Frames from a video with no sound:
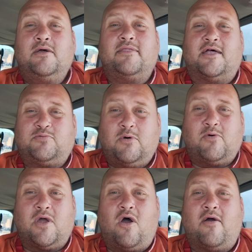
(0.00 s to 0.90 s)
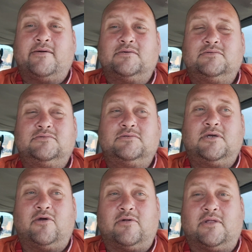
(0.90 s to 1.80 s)
that's where we are
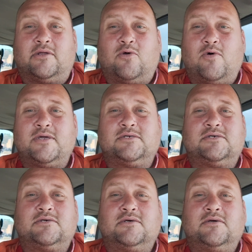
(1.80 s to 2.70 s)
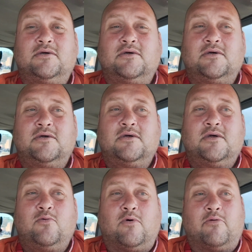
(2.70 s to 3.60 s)
here in Illinois.
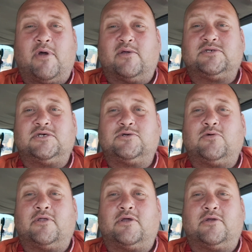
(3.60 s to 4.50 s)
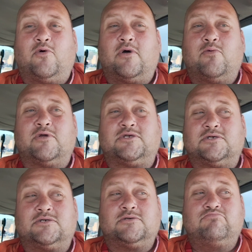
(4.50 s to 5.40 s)
We're around central Illinois, which
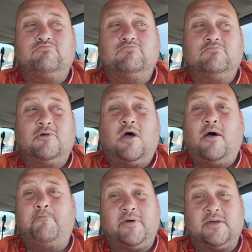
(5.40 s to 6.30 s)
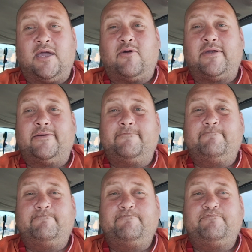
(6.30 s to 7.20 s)
is a big area.
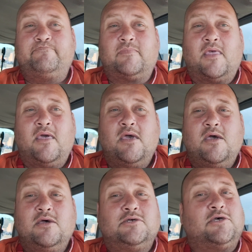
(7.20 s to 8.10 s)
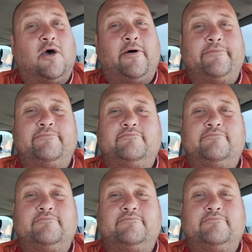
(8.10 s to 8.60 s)
So